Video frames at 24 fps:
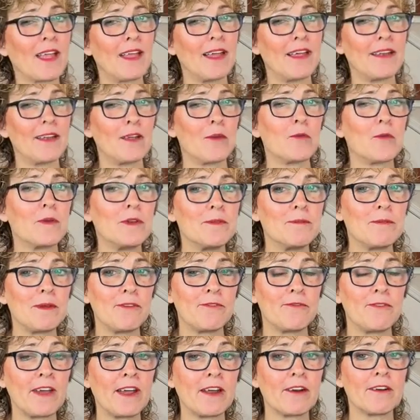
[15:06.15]
and it wouldn't be
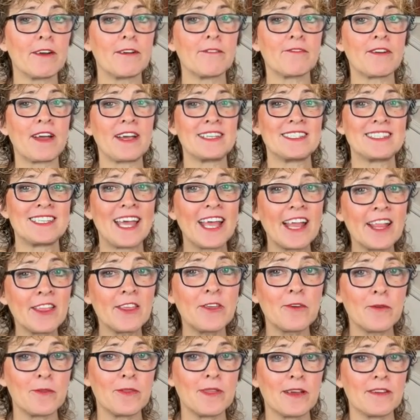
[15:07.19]
fair if I tell
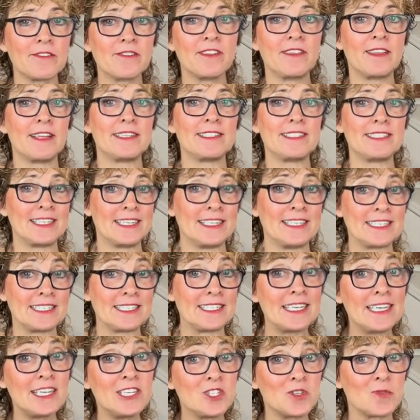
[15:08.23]
you this and then didn't
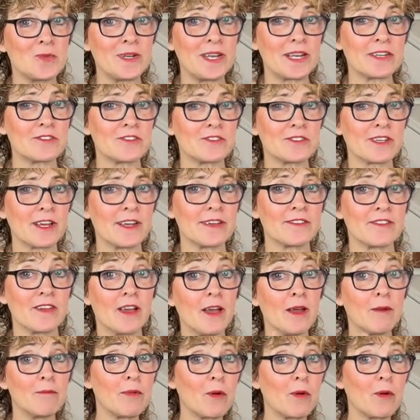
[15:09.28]
teach you an exercise,